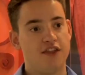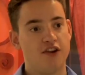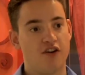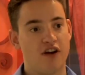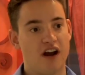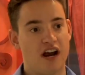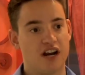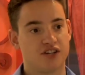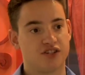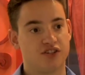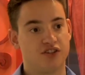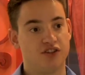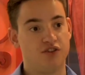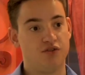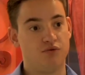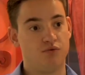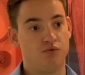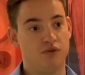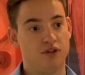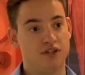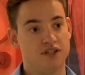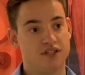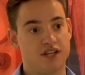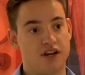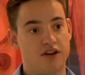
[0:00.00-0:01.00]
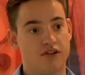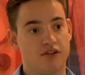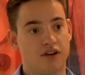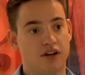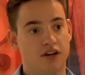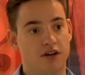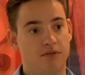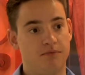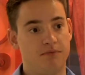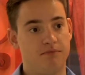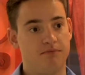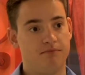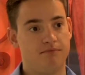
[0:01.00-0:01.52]
They're actually the ones that are
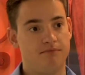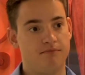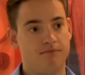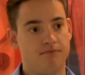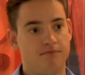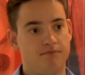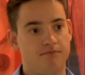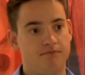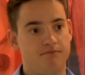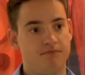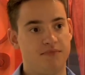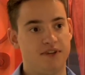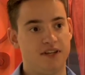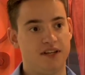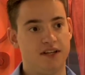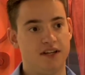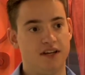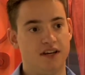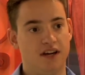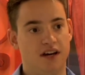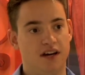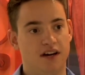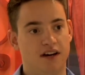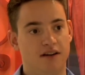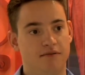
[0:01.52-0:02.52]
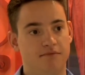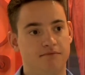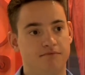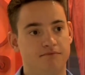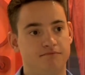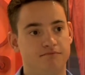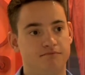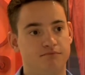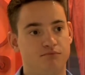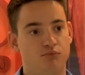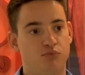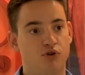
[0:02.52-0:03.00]
going to be um,